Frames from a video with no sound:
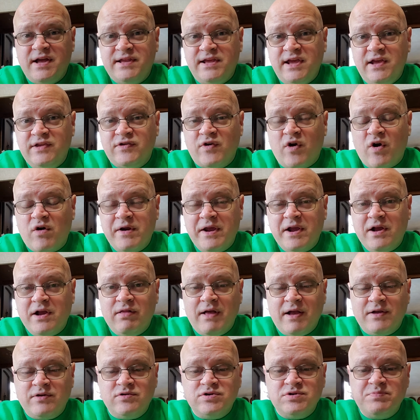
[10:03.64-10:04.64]
on the Atari
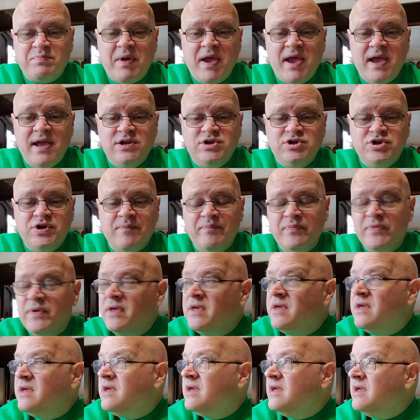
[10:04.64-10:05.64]
collectors page,
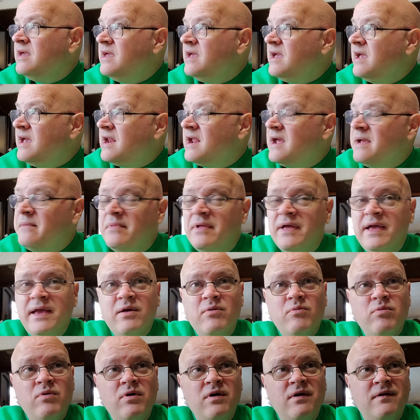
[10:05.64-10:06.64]
and I'm
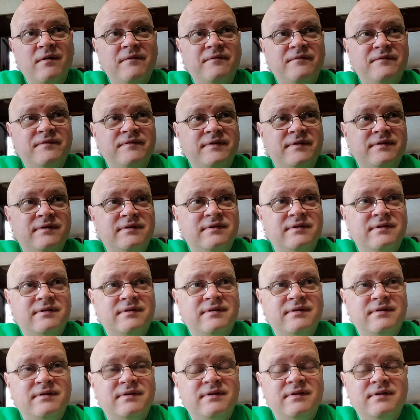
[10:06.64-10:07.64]
like, well,
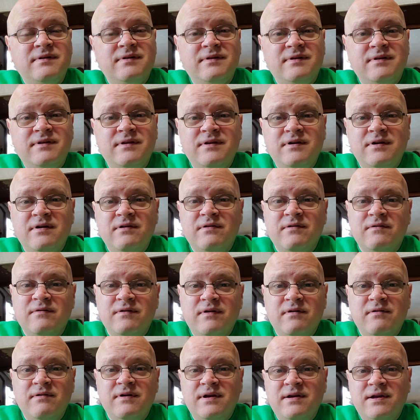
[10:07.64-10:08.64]
you're
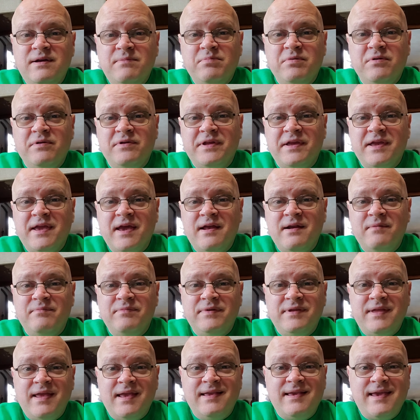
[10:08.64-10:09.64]
you're able to get them.
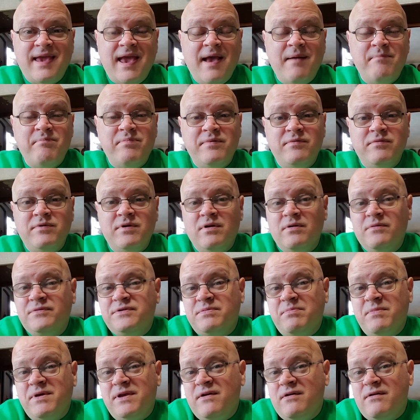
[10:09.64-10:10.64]
They can't, you know.
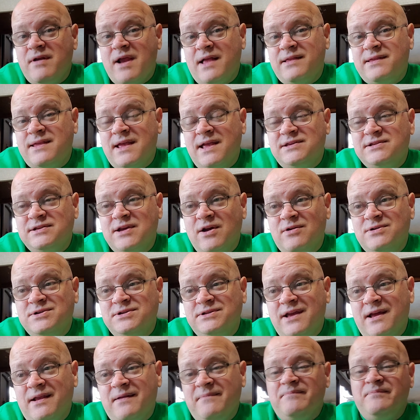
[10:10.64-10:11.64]
To me, they're not that scarce
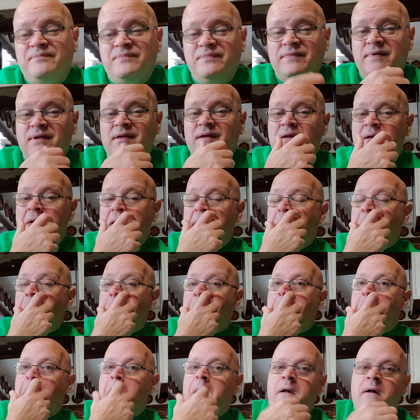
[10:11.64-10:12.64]
then.
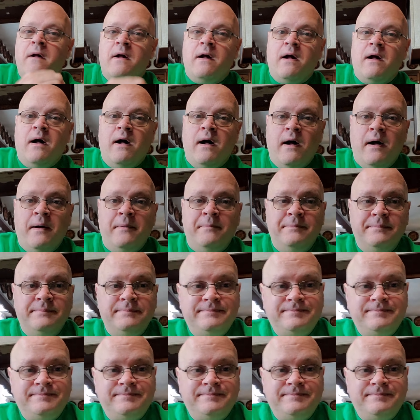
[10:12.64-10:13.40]
Uh,